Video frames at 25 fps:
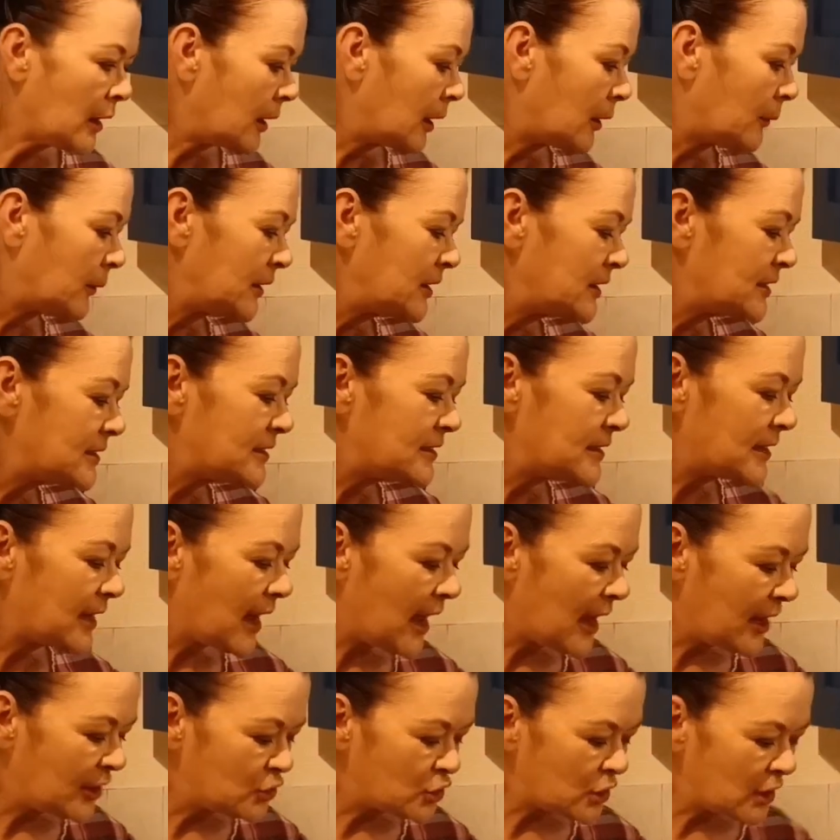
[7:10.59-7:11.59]
And when you
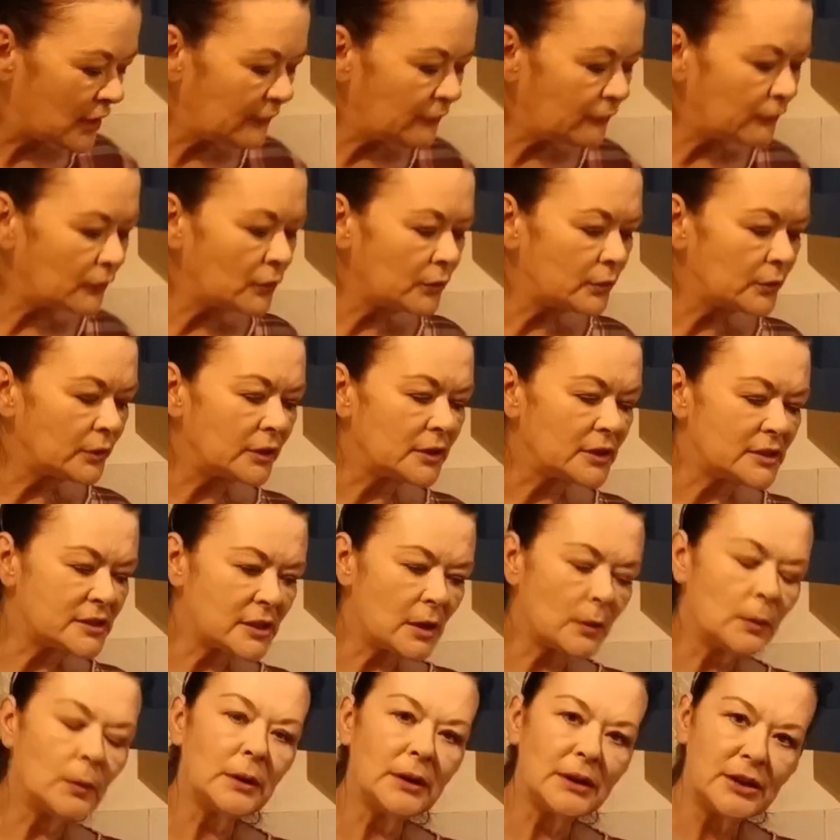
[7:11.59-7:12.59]
dehydrate food and they're
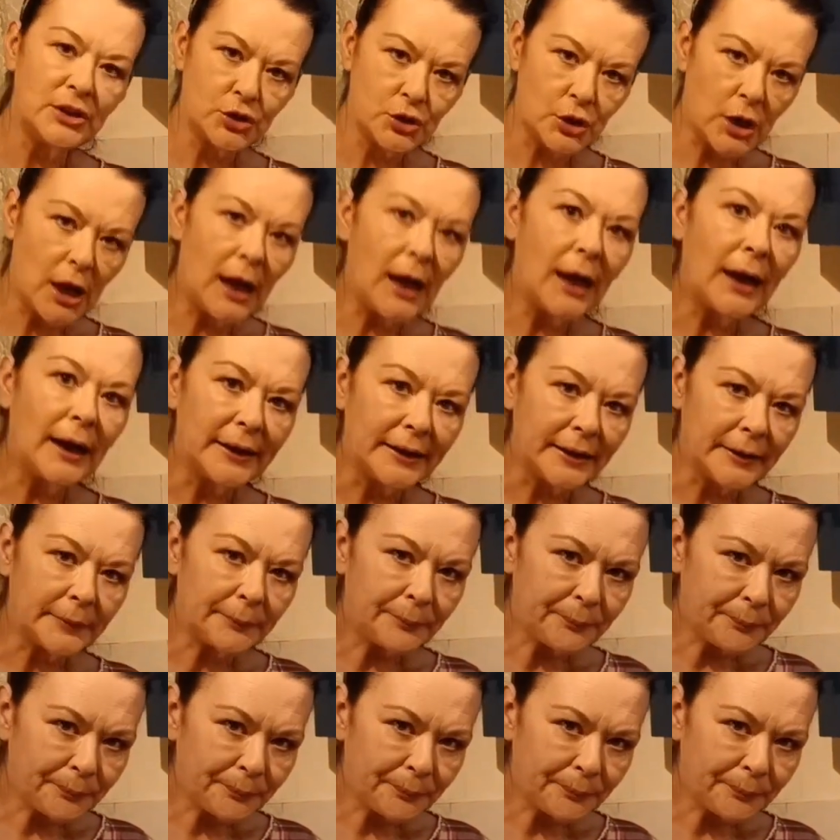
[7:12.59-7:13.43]
totally dry,